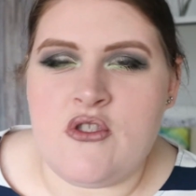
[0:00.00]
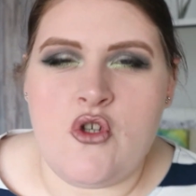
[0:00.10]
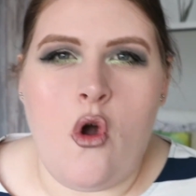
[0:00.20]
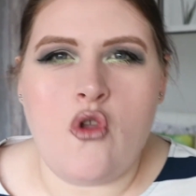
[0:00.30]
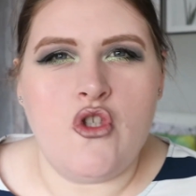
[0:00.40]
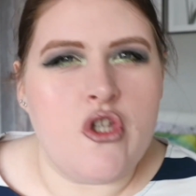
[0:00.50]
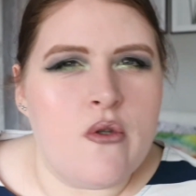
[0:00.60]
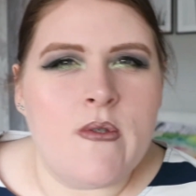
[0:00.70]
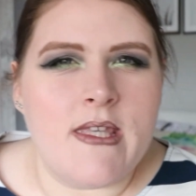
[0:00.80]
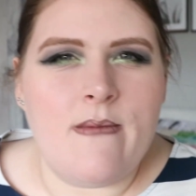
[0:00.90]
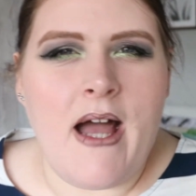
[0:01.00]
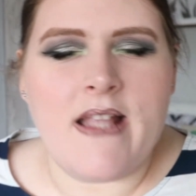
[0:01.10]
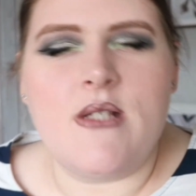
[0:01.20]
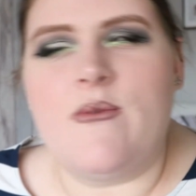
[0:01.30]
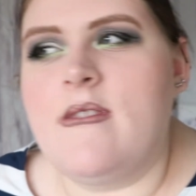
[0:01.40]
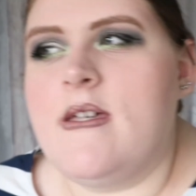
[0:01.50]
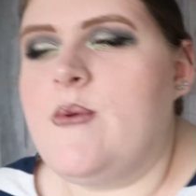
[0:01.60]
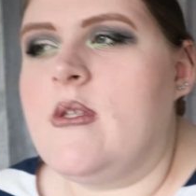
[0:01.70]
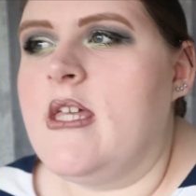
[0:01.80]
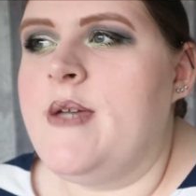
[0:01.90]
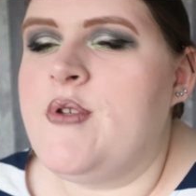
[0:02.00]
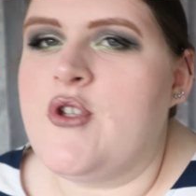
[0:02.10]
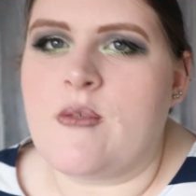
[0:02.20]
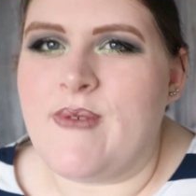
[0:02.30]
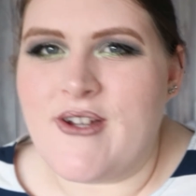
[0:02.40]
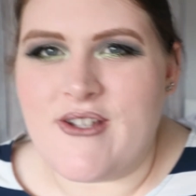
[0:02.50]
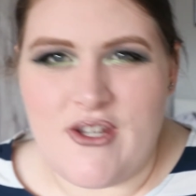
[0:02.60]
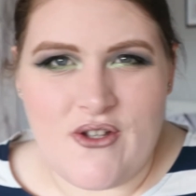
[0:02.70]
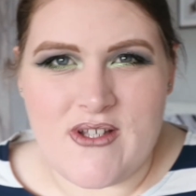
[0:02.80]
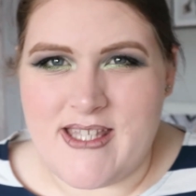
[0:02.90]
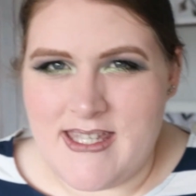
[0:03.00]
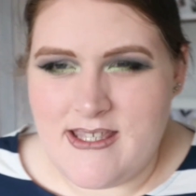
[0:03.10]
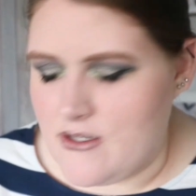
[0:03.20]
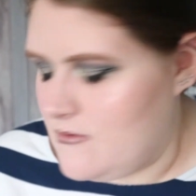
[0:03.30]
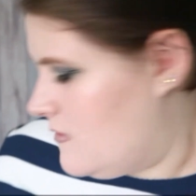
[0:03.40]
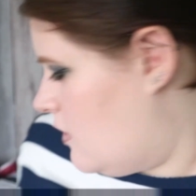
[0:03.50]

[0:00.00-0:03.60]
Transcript: Don't use lip liners with liquid lips just because you don't need to. The